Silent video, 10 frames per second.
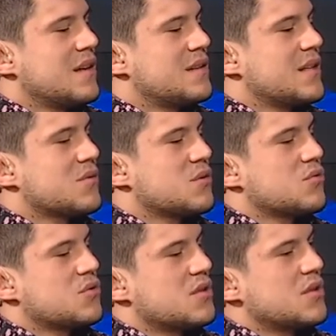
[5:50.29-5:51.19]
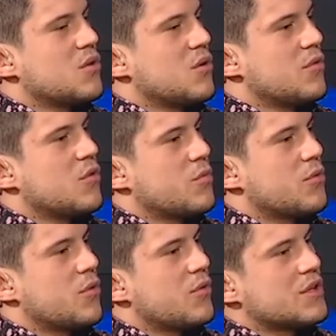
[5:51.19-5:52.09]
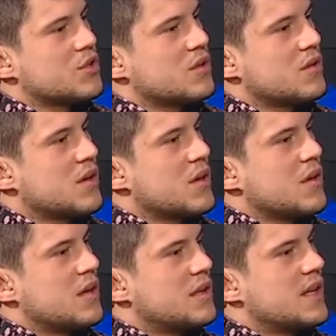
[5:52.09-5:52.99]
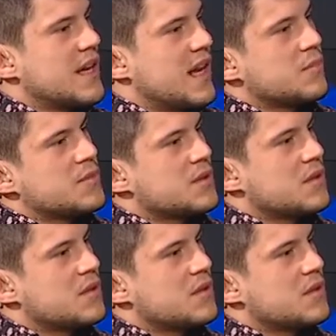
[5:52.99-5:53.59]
Teos, do you see an overall progression in the camps?